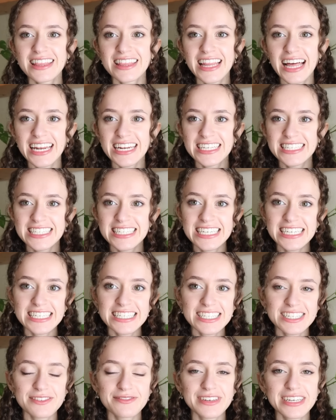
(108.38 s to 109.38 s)
that is
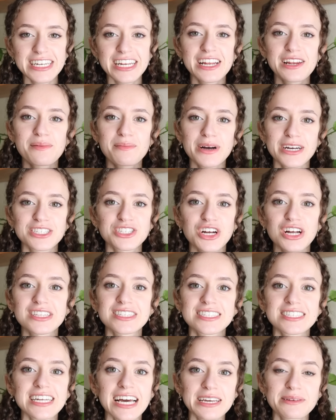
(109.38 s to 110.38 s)
East of Eden by John
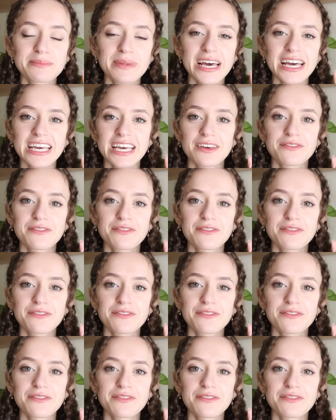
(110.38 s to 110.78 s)
Steinbeck.